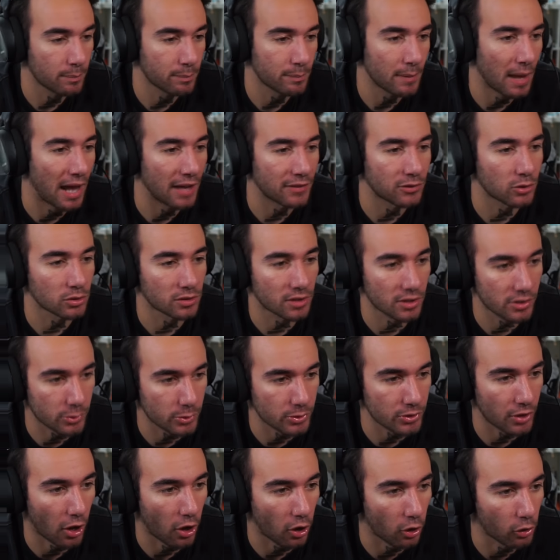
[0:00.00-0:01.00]
I thought this was
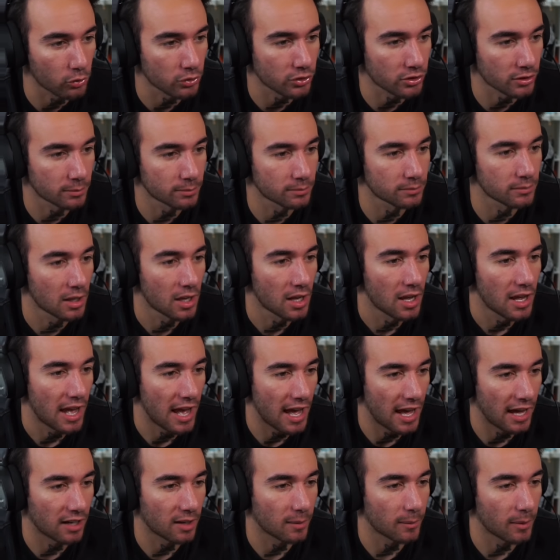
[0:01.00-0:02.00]
a wholesome
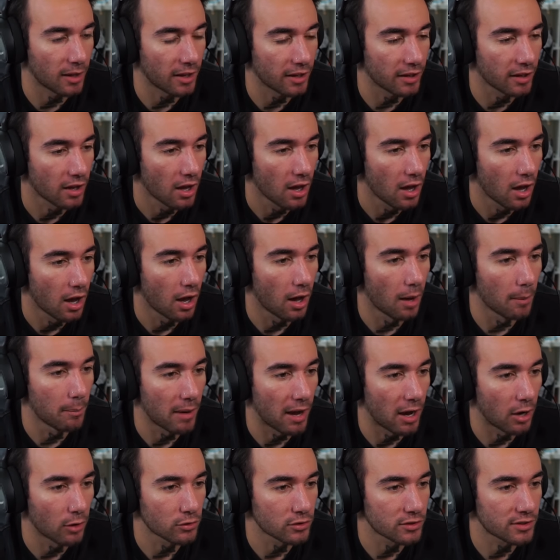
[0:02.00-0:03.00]
anime
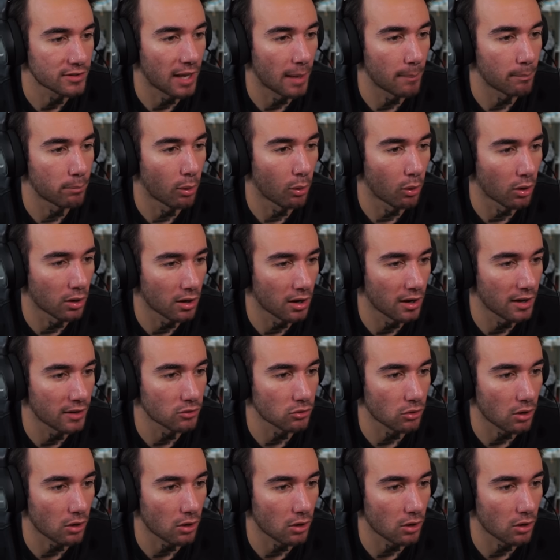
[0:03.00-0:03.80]
about tempura and